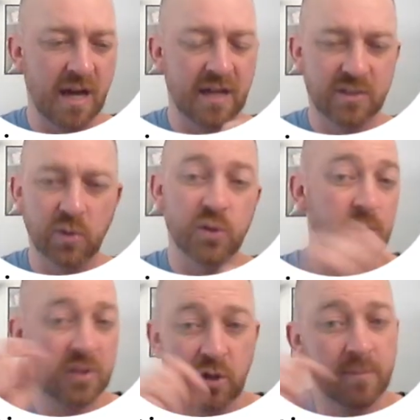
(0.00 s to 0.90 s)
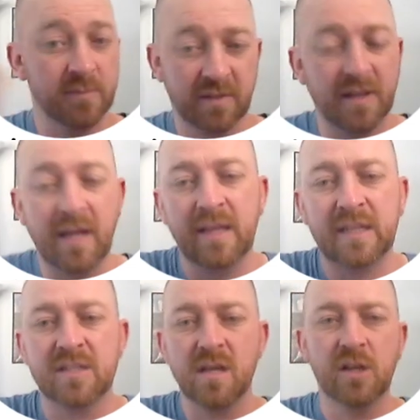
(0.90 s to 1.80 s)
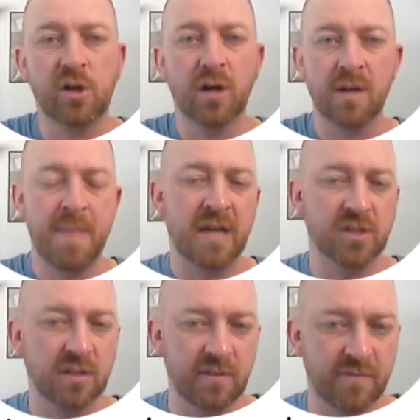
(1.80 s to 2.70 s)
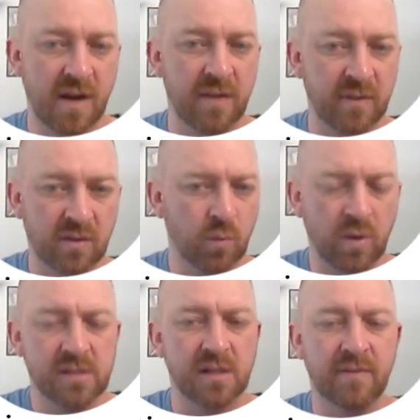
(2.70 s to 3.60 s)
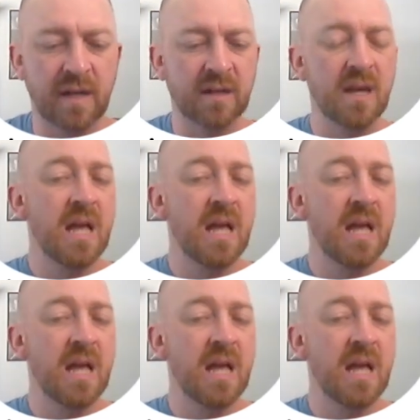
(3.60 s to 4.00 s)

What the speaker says: told you in terms of, like it's not like you're going to magically find that there was an effect.